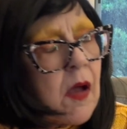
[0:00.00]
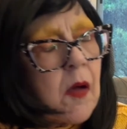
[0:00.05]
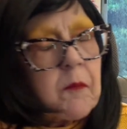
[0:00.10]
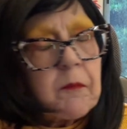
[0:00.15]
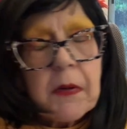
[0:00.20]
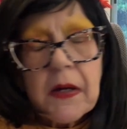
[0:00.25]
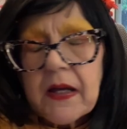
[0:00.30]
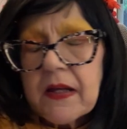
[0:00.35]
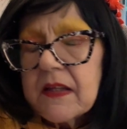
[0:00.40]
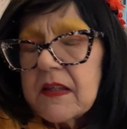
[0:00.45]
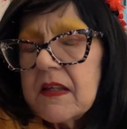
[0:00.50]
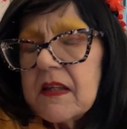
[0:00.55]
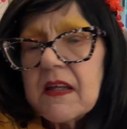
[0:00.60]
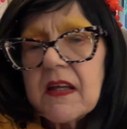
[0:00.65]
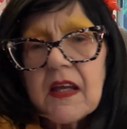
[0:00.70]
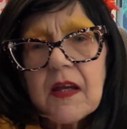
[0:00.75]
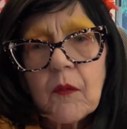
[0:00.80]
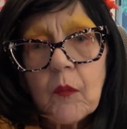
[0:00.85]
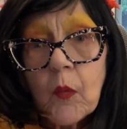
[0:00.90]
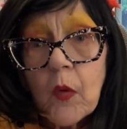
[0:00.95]
But
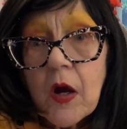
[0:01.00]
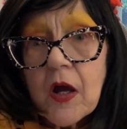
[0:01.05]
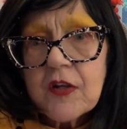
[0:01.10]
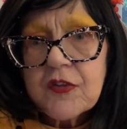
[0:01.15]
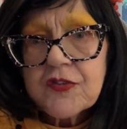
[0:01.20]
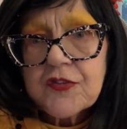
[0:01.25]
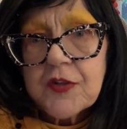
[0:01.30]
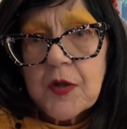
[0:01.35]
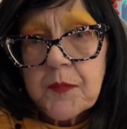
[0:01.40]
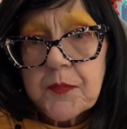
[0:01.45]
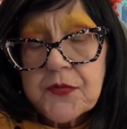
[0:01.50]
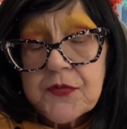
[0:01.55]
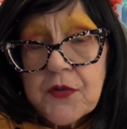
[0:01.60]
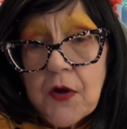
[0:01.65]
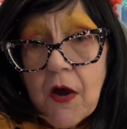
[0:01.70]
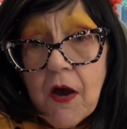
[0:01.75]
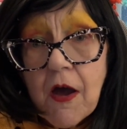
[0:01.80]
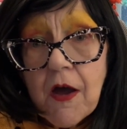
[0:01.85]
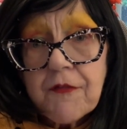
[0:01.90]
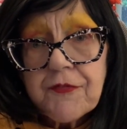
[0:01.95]
it washed up
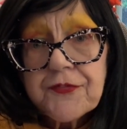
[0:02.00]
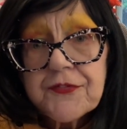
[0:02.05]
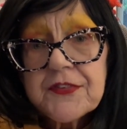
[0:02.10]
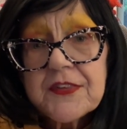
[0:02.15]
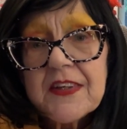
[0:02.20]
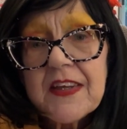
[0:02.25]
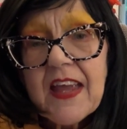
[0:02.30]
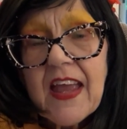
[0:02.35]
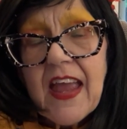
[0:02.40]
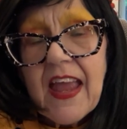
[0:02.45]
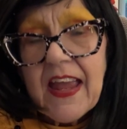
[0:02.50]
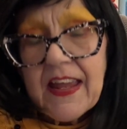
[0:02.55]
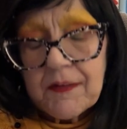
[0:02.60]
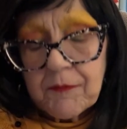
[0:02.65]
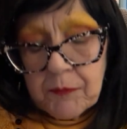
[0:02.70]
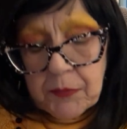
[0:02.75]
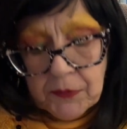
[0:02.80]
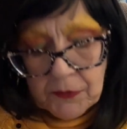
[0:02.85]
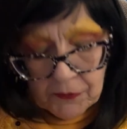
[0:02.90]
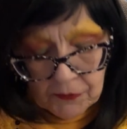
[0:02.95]
soft and
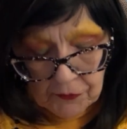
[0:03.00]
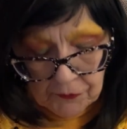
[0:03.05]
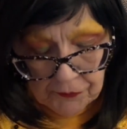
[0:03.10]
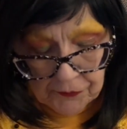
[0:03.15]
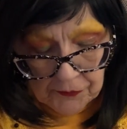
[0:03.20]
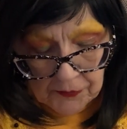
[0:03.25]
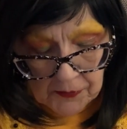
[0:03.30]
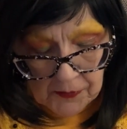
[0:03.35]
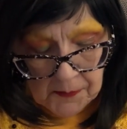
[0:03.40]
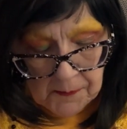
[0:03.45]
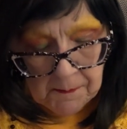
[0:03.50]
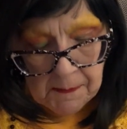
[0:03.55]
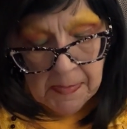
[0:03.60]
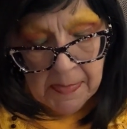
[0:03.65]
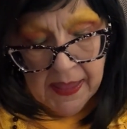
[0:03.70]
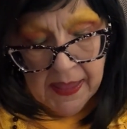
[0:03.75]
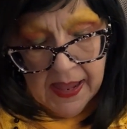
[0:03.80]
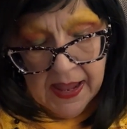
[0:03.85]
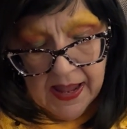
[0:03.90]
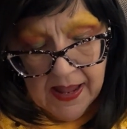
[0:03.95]
beautiful,
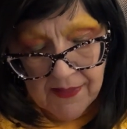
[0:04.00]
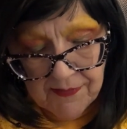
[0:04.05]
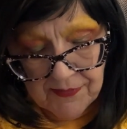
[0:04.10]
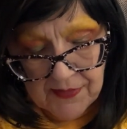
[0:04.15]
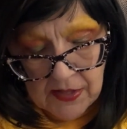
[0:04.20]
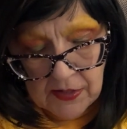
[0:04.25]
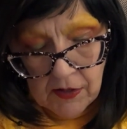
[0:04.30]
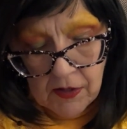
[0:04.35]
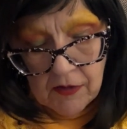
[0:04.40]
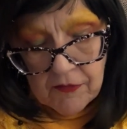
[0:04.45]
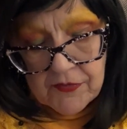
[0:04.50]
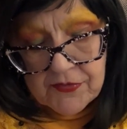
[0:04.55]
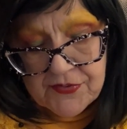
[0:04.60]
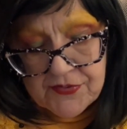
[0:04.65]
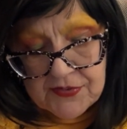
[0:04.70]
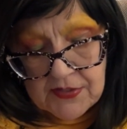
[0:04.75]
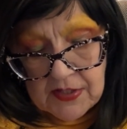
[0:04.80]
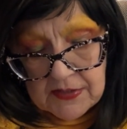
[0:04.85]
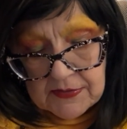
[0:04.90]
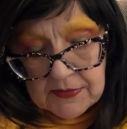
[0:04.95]
and then all of a
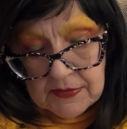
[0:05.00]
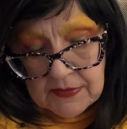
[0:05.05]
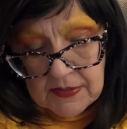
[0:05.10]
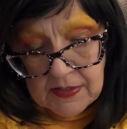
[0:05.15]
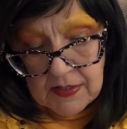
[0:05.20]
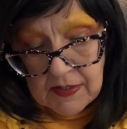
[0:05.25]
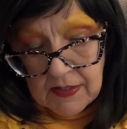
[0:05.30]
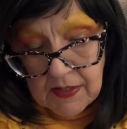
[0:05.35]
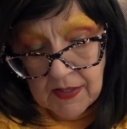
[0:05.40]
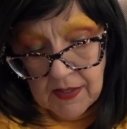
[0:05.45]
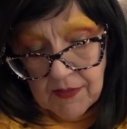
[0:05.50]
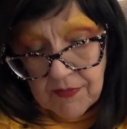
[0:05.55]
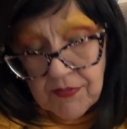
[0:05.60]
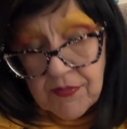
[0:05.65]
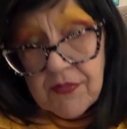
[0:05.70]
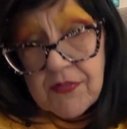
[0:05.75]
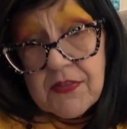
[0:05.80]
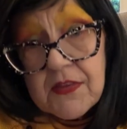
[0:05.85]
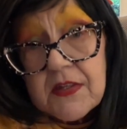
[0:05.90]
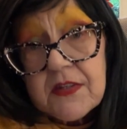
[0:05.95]
sudden,
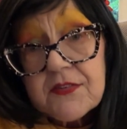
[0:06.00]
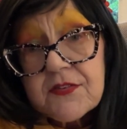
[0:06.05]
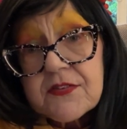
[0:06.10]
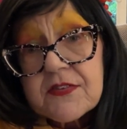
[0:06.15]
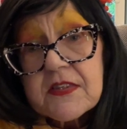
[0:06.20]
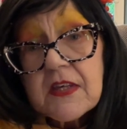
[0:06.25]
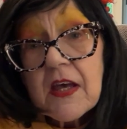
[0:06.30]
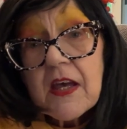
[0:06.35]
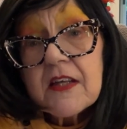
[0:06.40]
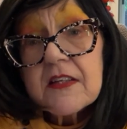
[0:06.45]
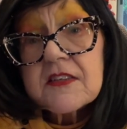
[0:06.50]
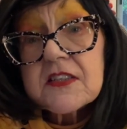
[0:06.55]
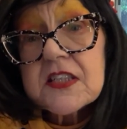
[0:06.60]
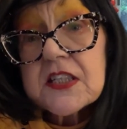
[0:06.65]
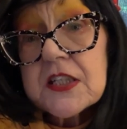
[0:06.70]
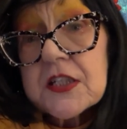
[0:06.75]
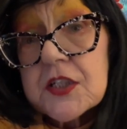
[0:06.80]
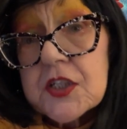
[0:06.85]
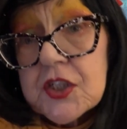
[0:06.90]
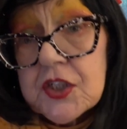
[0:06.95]
this
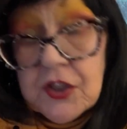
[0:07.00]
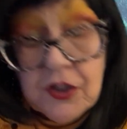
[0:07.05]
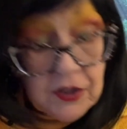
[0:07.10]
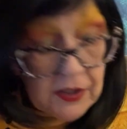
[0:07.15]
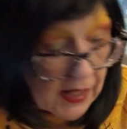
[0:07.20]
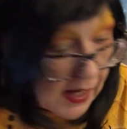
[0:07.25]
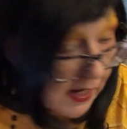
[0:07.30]
t-shirt